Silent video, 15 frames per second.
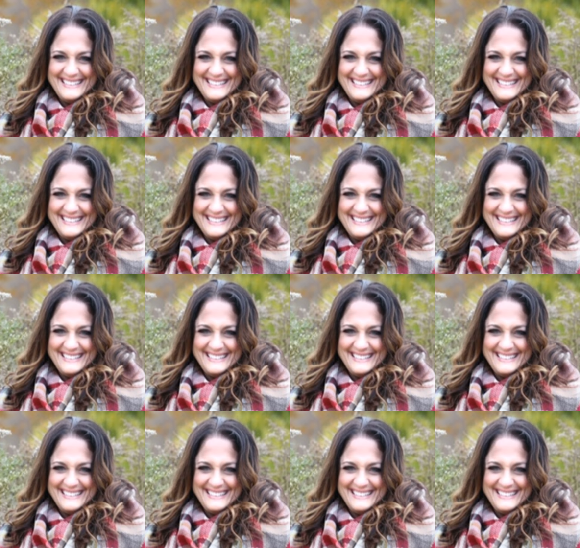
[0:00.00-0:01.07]

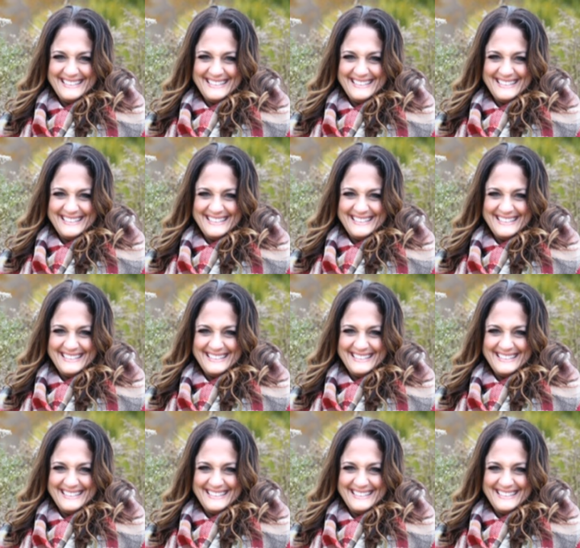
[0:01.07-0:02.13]

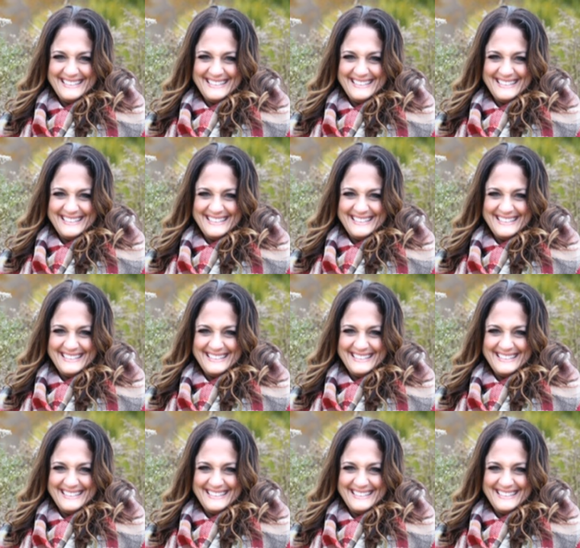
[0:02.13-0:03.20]

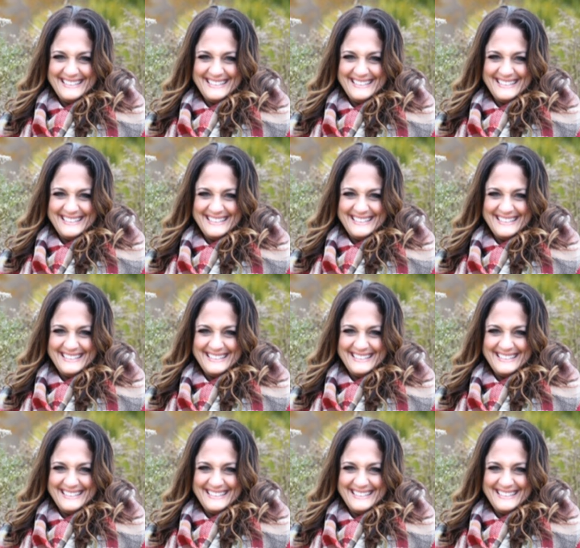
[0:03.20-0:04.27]

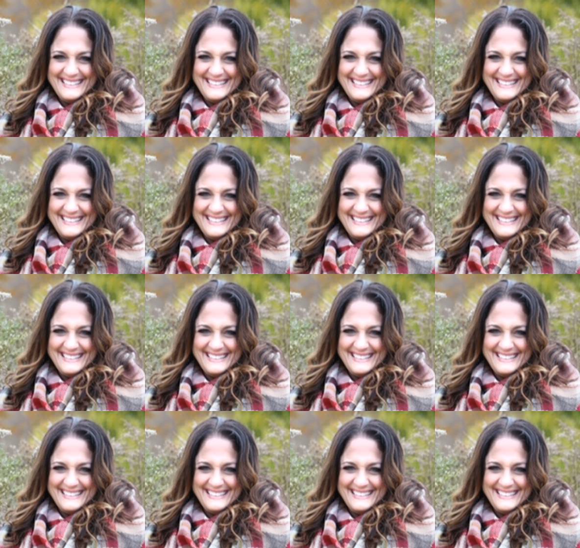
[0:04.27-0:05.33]

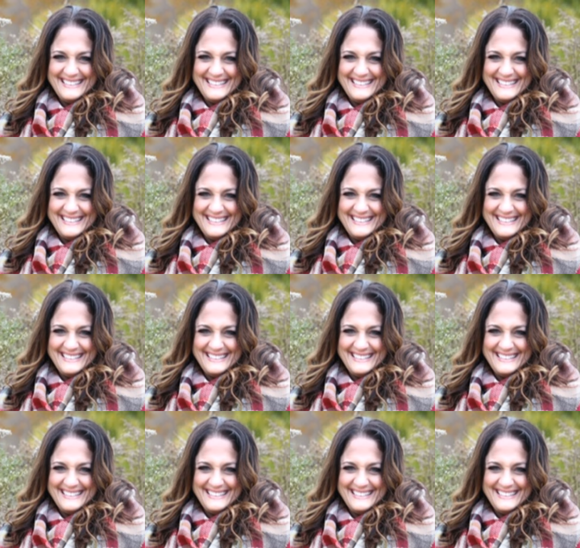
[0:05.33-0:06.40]

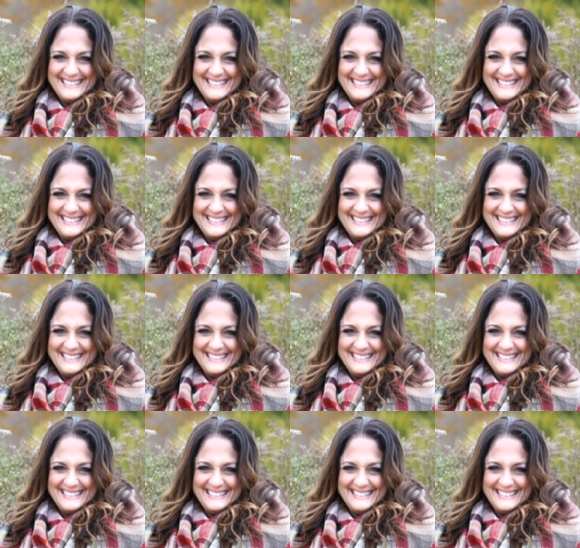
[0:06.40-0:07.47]

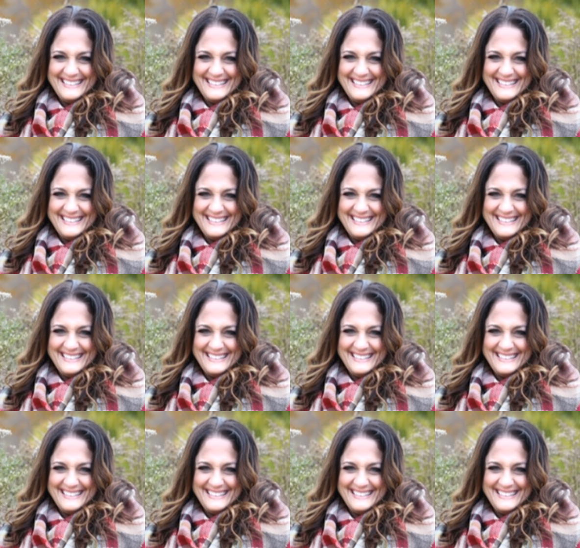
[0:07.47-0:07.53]
(no lip movement)